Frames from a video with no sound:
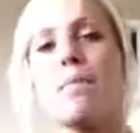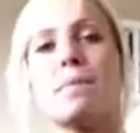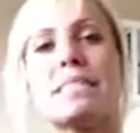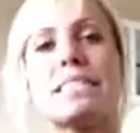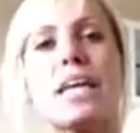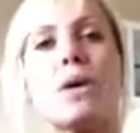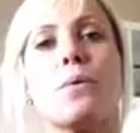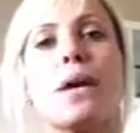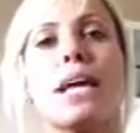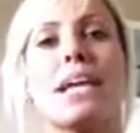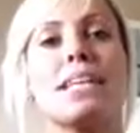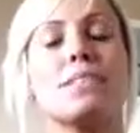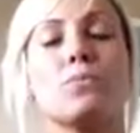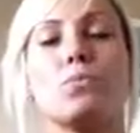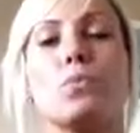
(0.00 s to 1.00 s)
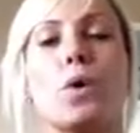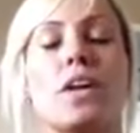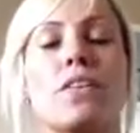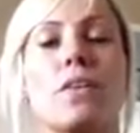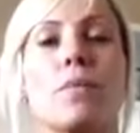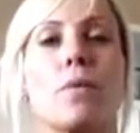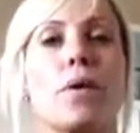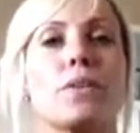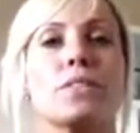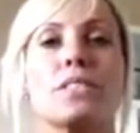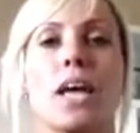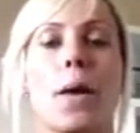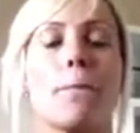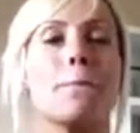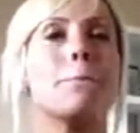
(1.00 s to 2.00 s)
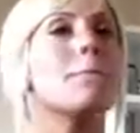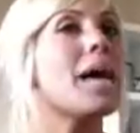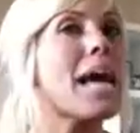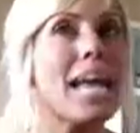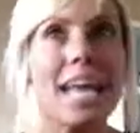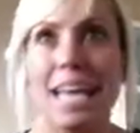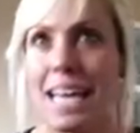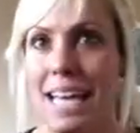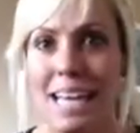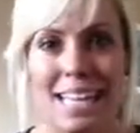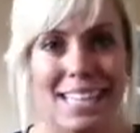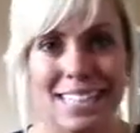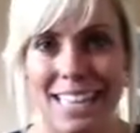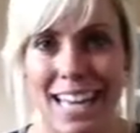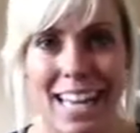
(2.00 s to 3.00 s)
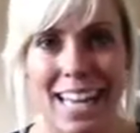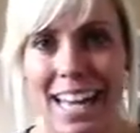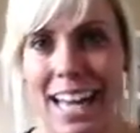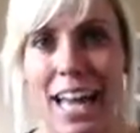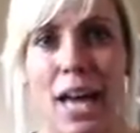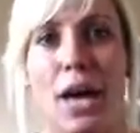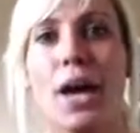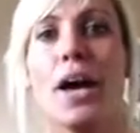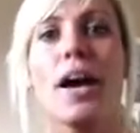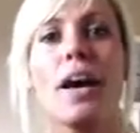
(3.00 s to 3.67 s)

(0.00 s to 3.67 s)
so it's one of the most amazing